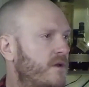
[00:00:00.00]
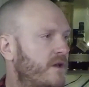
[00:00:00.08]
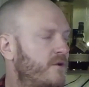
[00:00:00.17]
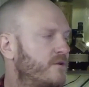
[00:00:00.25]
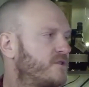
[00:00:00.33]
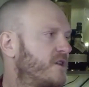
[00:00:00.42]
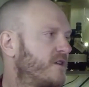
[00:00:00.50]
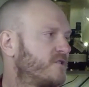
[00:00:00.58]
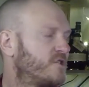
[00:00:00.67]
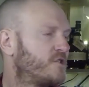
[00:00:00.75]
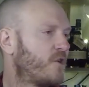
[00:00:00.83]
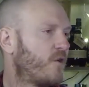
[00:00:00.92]
Now you were saying
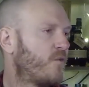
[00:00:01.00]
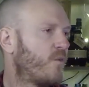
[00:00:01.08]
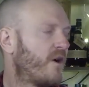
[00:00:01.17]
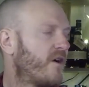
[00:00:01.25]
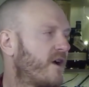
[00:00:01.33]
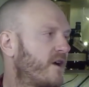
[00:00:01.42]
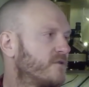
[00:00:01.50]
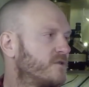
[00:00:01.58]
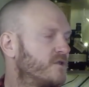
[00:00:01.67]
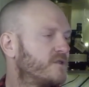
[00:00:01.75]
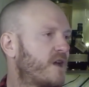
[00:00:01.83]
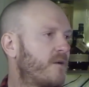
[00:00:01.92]
stone warehouses.